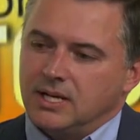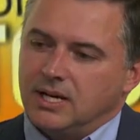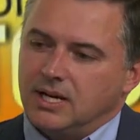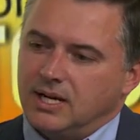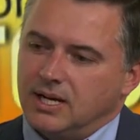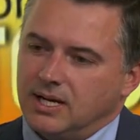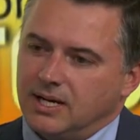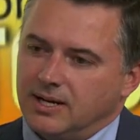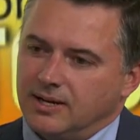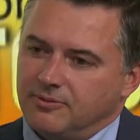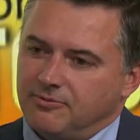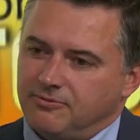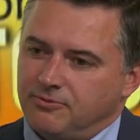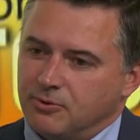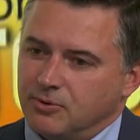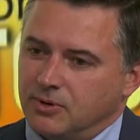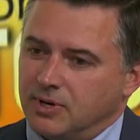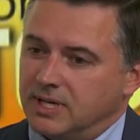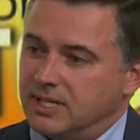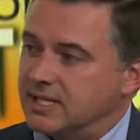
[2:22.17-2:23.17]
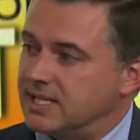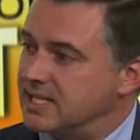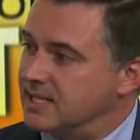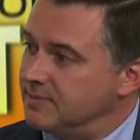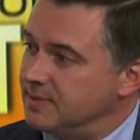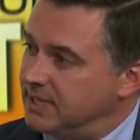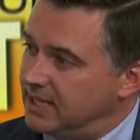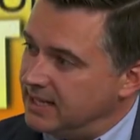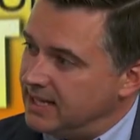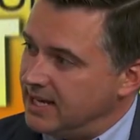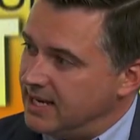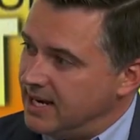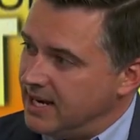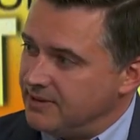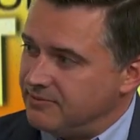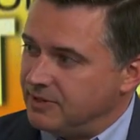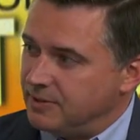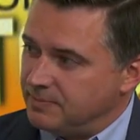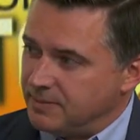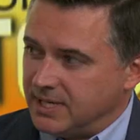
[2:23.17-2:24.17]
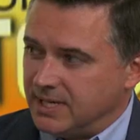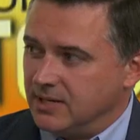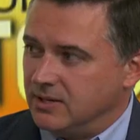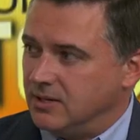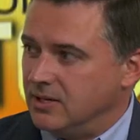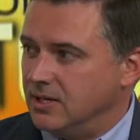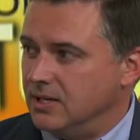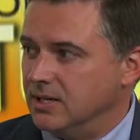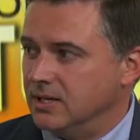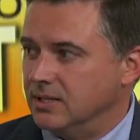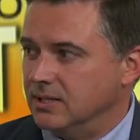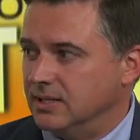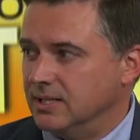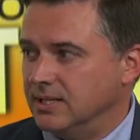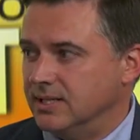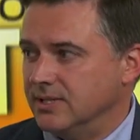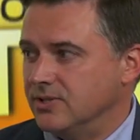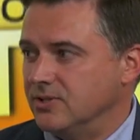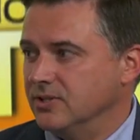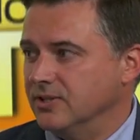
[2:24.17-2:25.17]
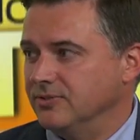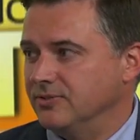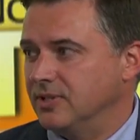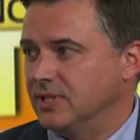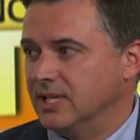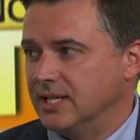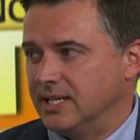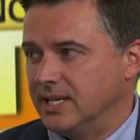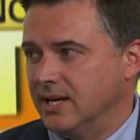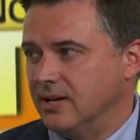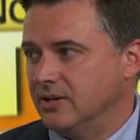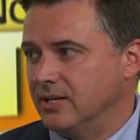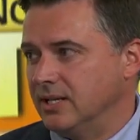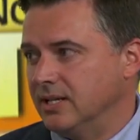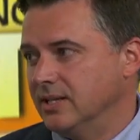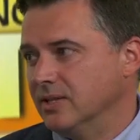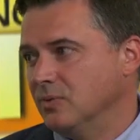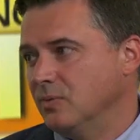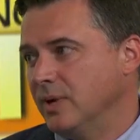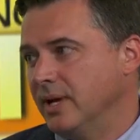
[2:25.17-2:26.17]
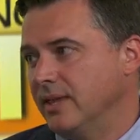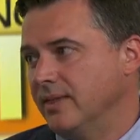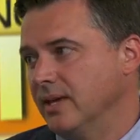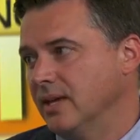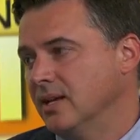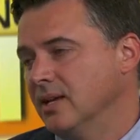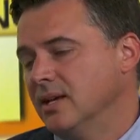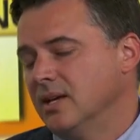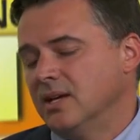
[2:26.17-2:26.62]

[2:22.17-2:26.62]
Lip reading: for an exhibit that they have up now on the history of Clay County and the way that